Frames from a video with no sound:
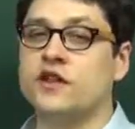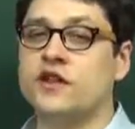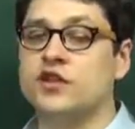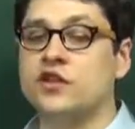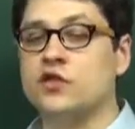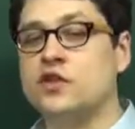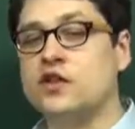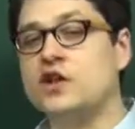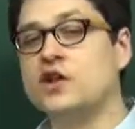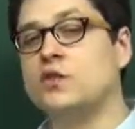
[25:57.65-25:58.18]
then
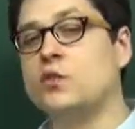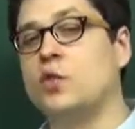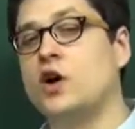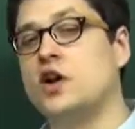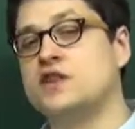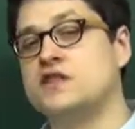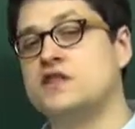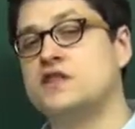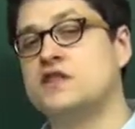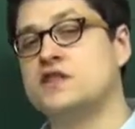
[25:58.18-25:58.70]
you need to
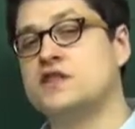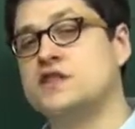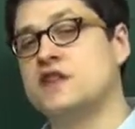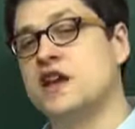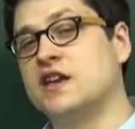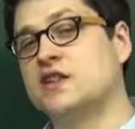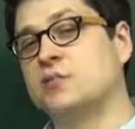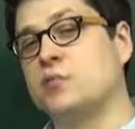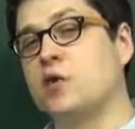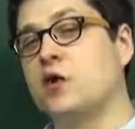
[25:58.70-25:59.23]
watch this
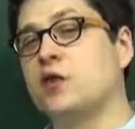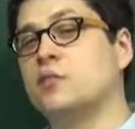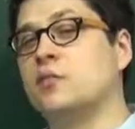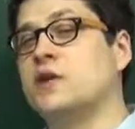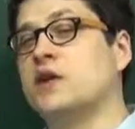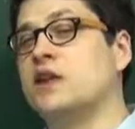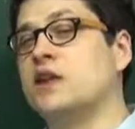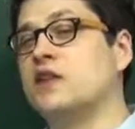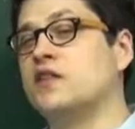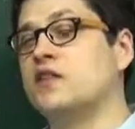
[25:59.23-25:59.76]
next part
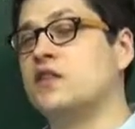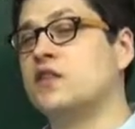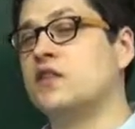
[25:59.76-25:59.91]
because